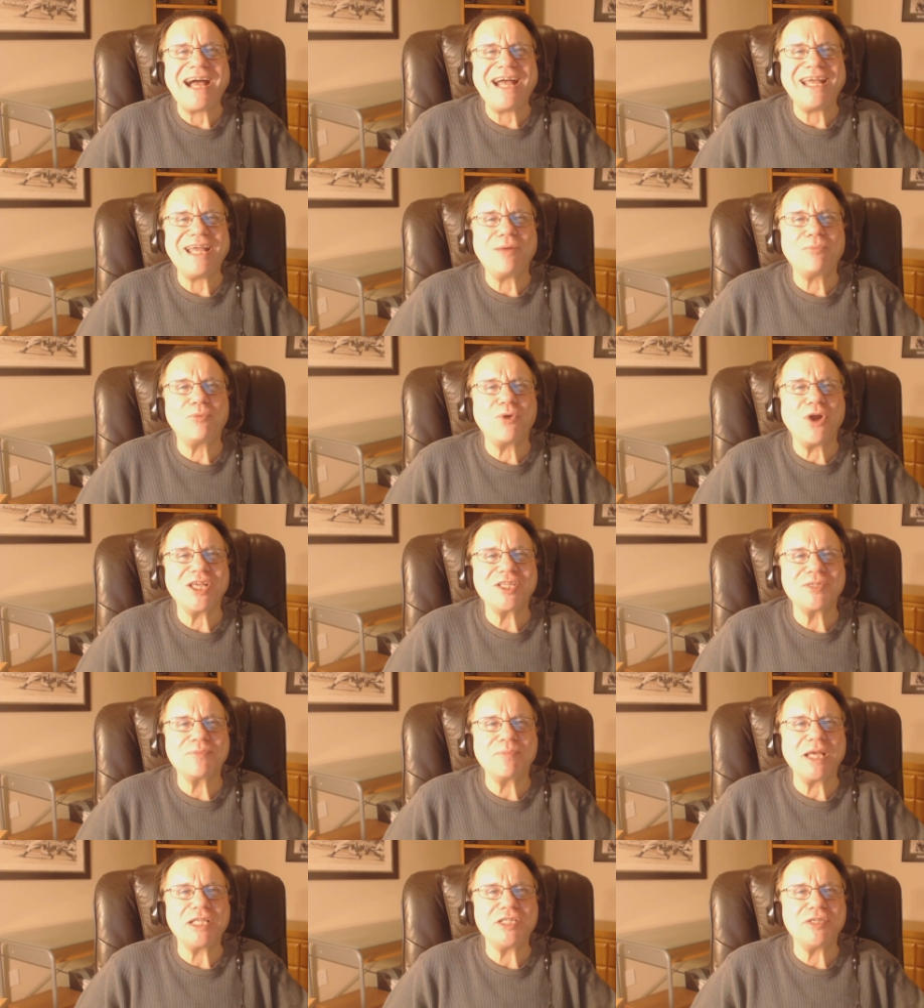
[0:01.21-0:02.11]
Hi, I'm
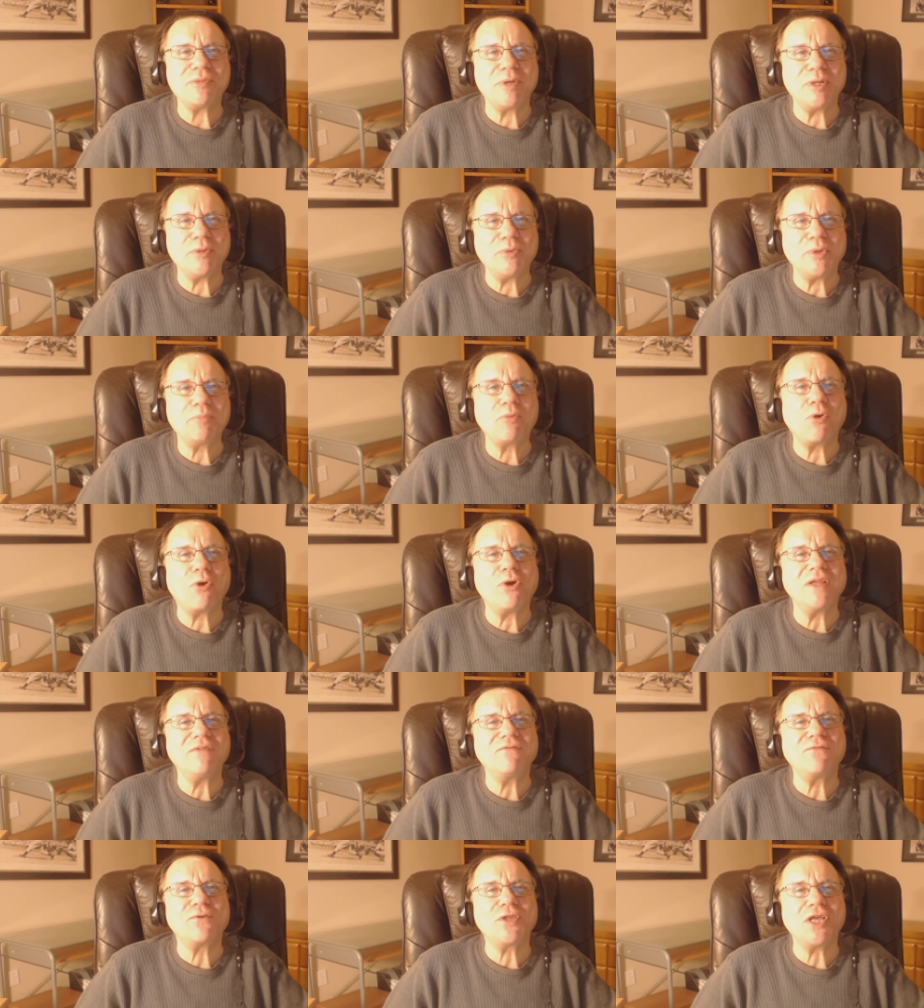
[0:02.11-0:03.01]
Ross Benjamin
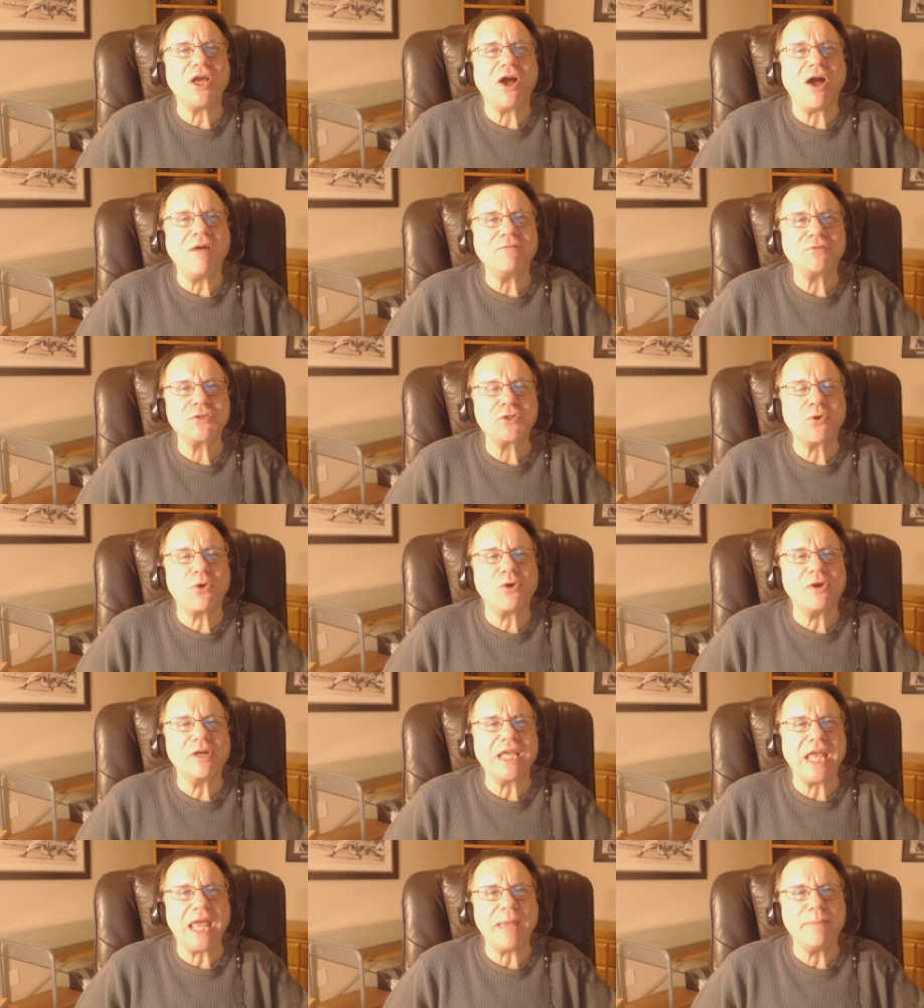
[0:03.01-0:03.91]
reporting for the
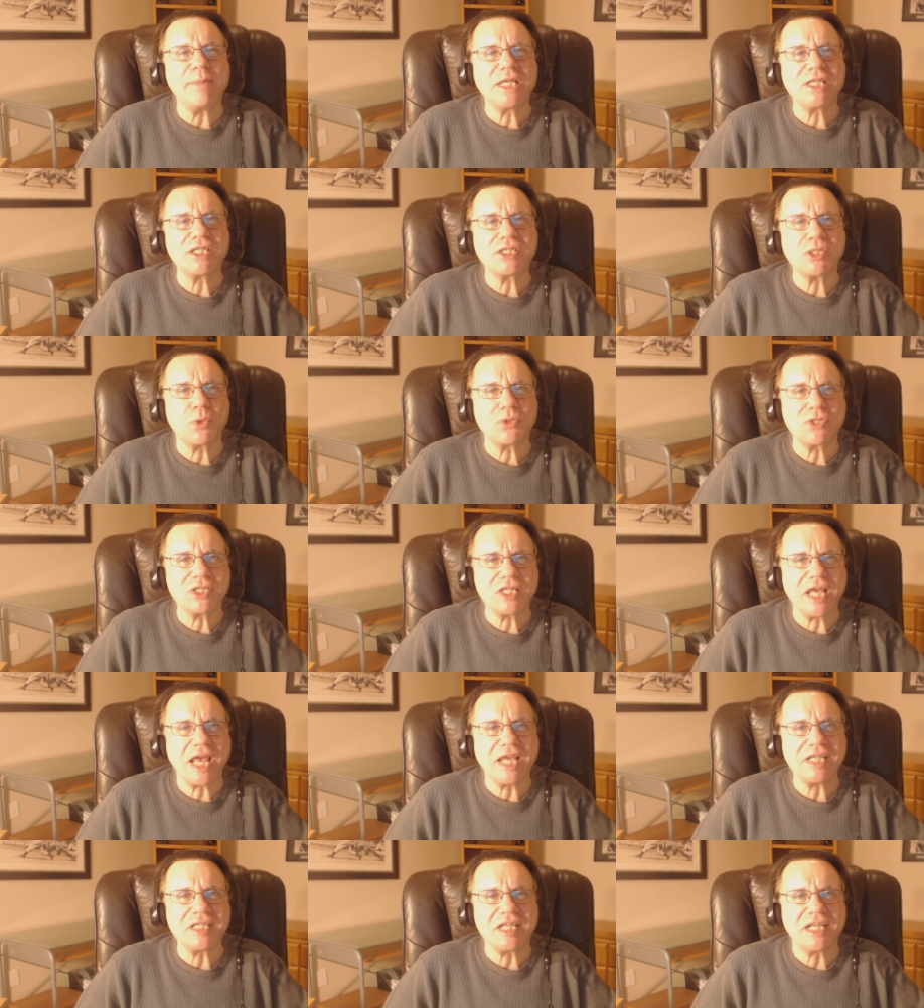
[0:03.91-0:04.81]
Offshore Gaming
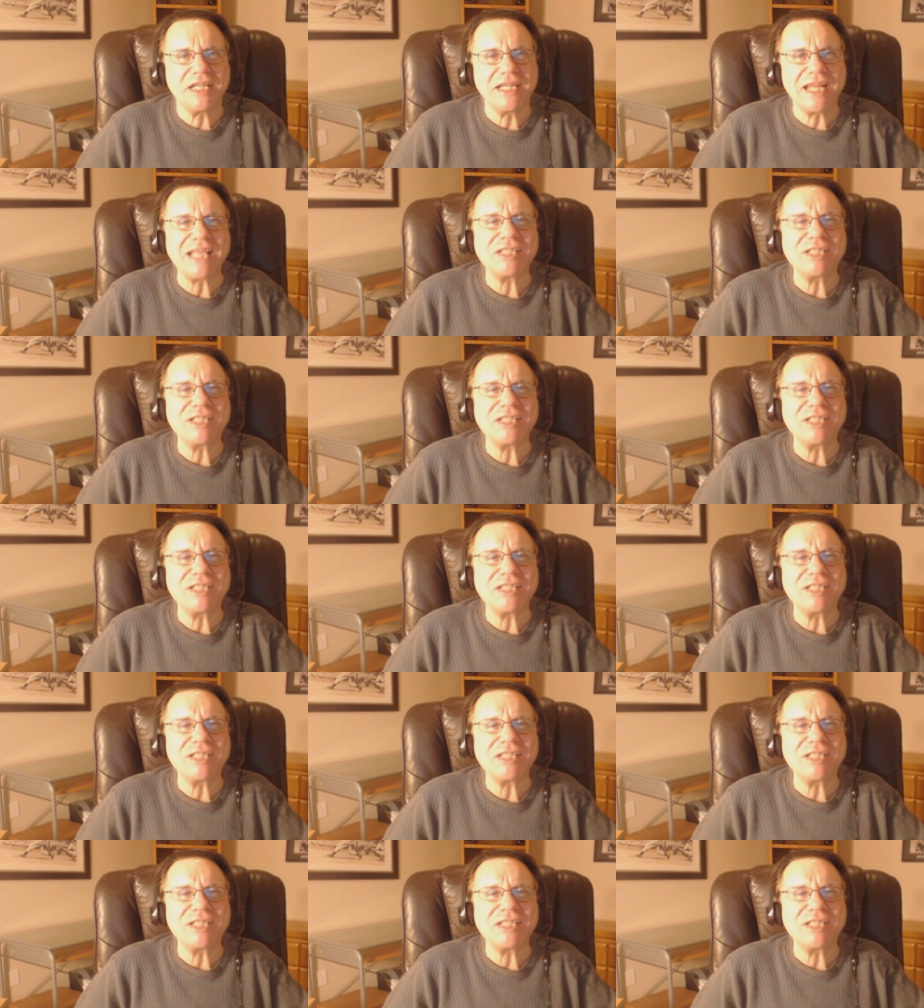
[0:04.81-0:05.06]
Association.